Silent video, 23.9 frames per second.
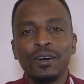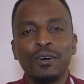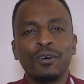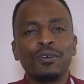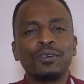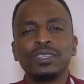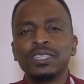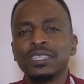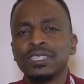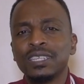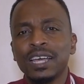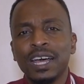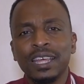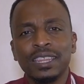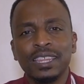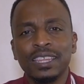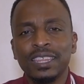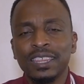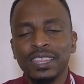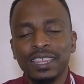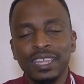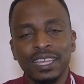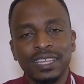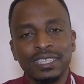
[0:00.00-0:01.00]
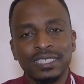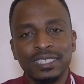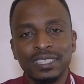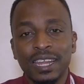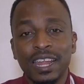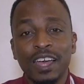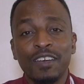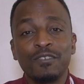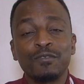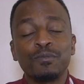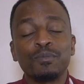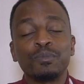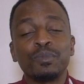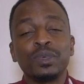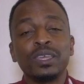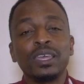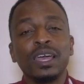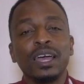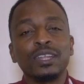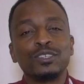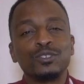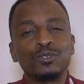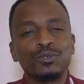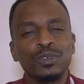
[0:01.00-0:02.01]
all these other things that I've
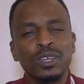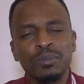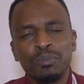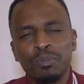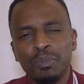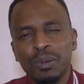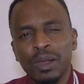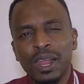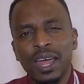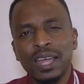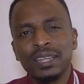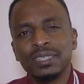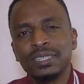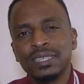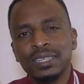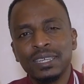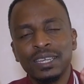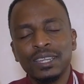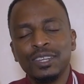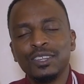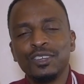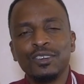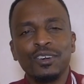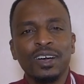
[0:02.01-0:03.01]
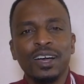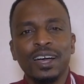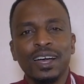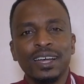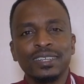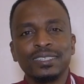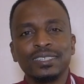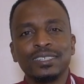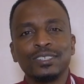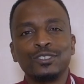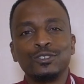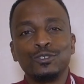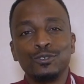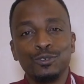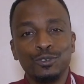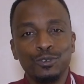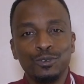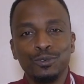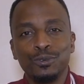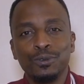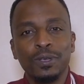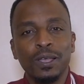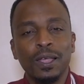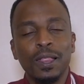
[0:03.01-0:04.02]
begun to implant in your heart to
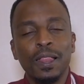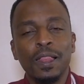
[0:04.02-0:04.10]
do.